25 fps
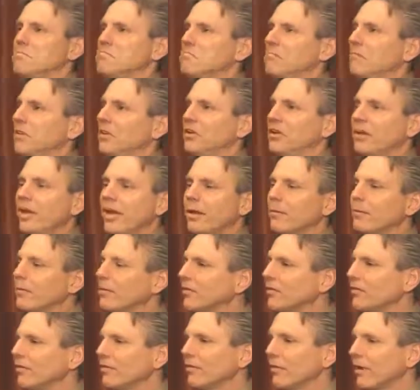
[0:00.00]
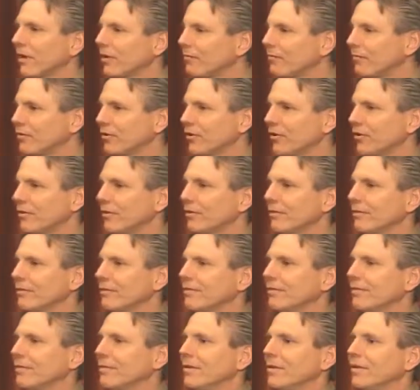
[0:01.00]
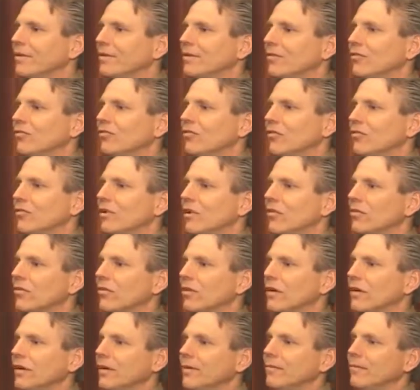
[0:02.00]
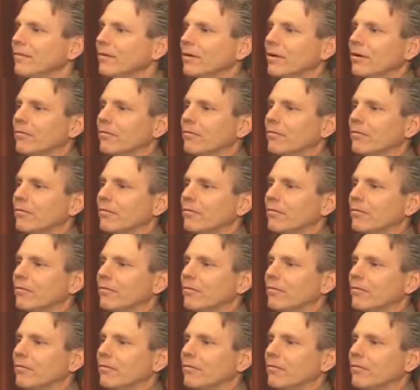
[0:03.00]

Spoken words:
neighbors loved her. She was a